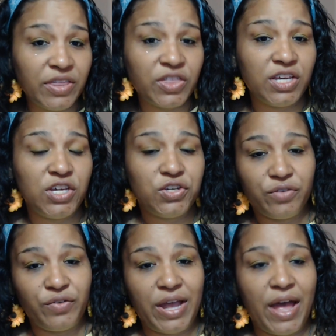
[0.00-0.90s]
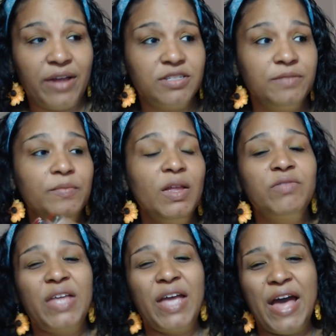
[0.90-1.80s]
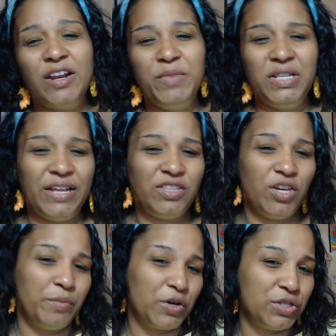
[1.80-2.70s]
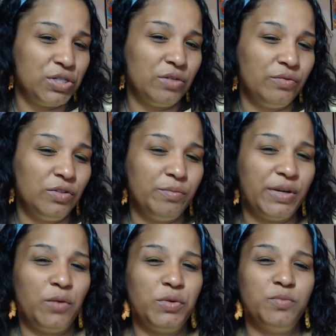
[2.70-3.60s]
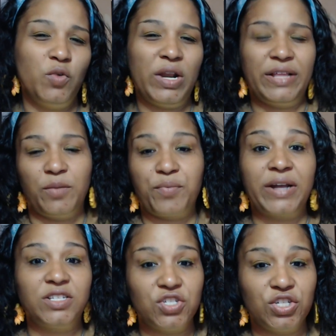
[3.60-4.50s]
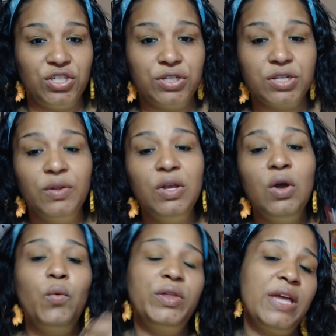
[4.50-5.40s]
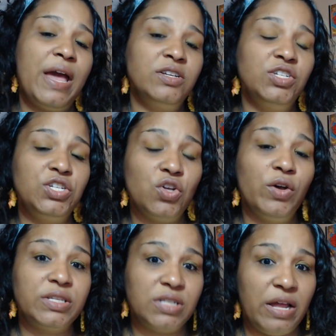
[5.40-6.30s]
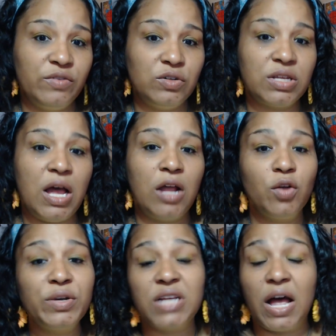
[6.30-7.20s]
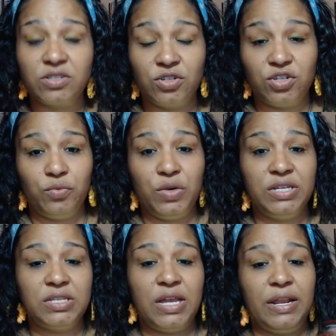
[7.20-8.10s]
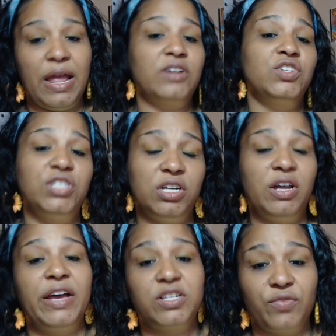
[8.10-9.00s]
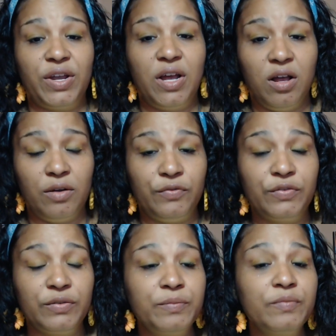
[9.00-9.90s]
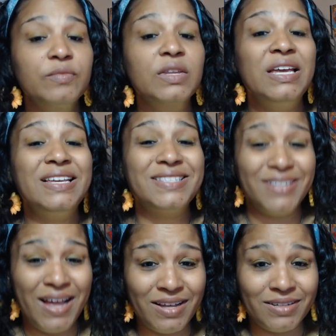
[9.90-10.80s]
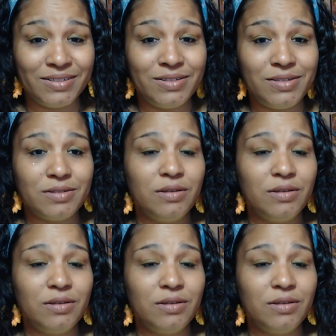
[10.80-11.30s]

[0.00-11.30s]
think he should react, they had him in like the emergency room, but it was more like the practitioners. When they actually saw his levels, how low his oxygen was, and actually took an x-ray of his lungs,